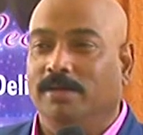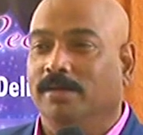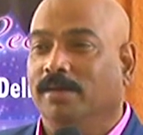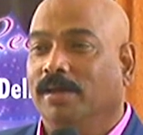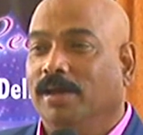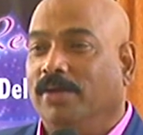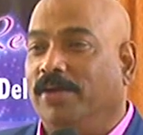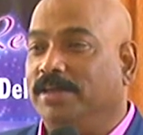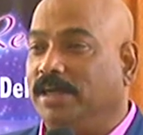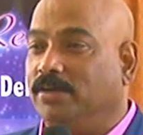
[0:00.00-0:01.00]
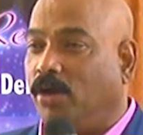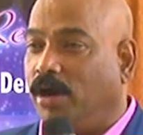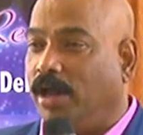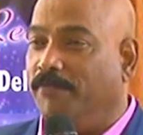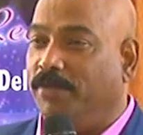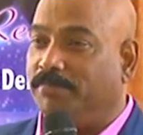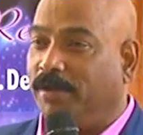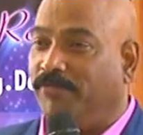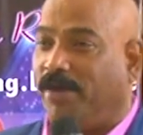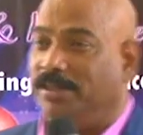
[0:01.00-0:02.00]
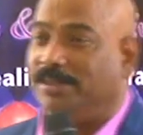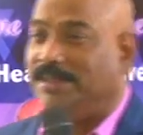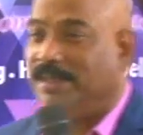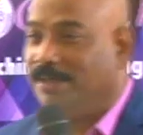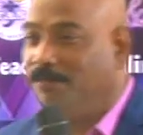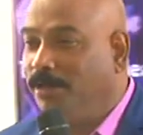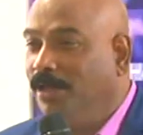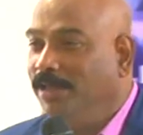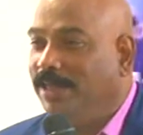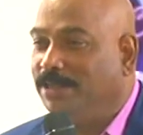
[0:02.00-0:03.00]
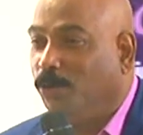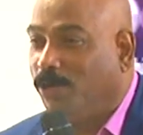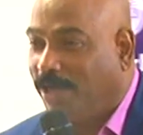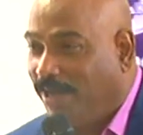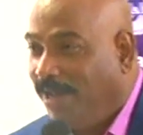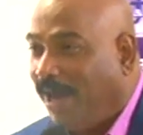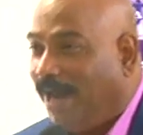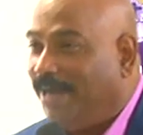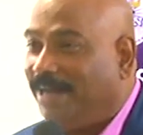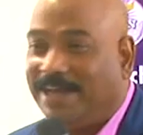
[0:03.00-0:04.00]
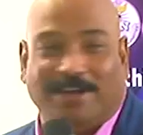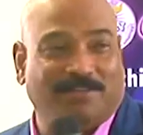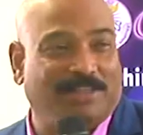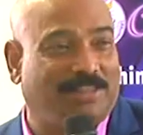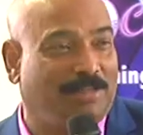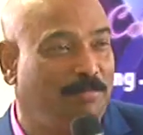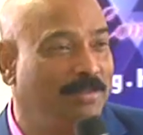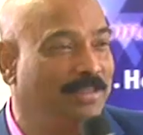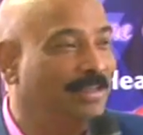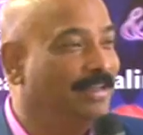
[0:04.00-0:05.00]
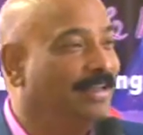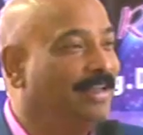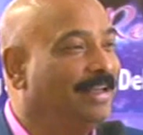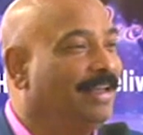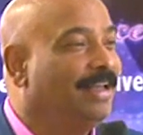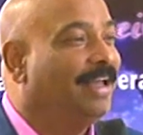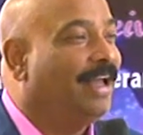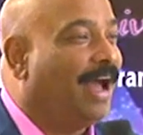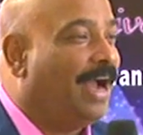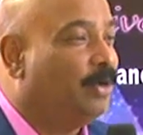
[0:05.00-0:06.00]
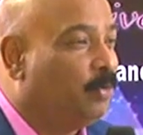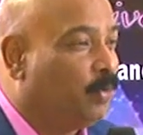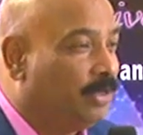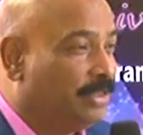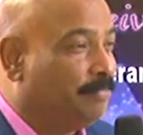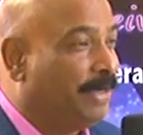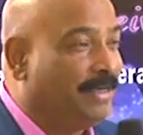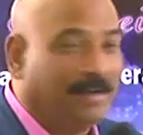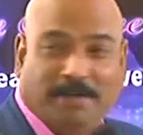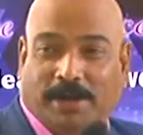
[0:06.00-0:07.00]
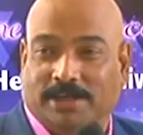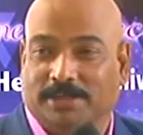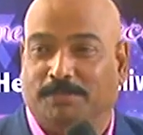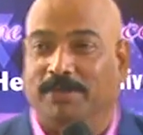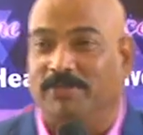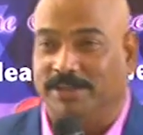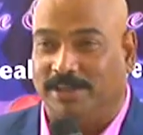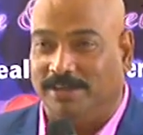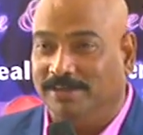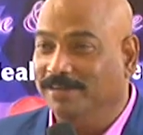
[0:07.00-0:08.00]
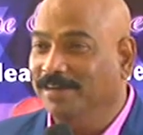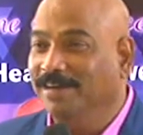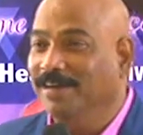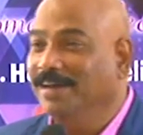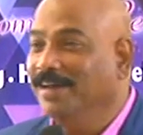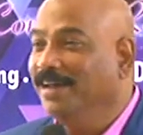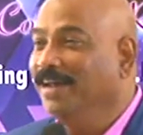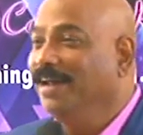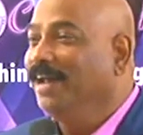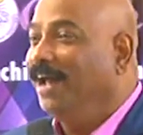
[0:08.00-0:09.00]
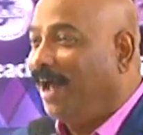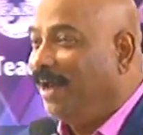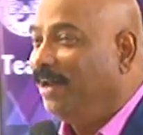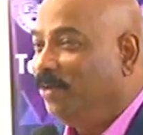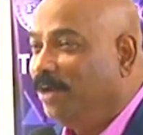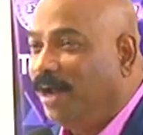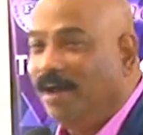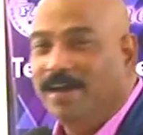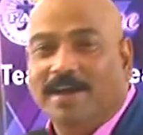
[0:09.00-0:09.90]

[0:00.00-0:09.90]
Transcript: He would have said, God, I'm with my father Jacob. That's okay. I'll take care of the sheep. I don't want this big dream and this big vision. Hallelujah.